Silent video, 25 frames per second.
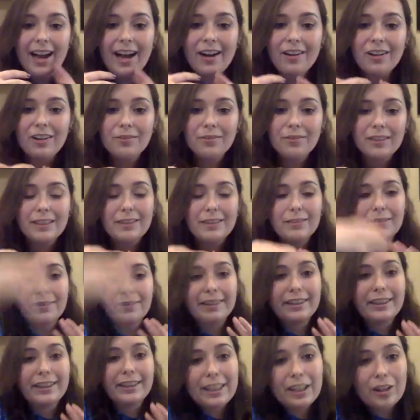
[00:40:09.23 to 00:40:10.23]
How can we
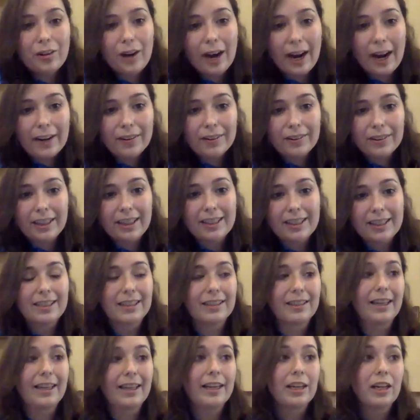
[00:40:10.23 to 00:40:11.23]
really go higher with the idea?
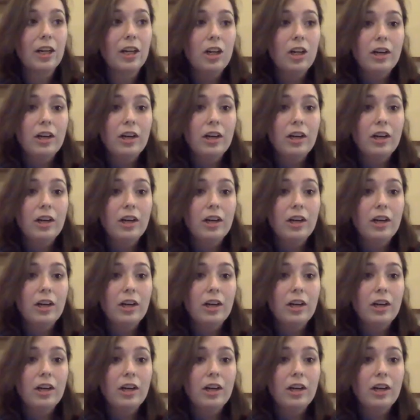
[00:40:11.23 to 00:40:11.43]
Like,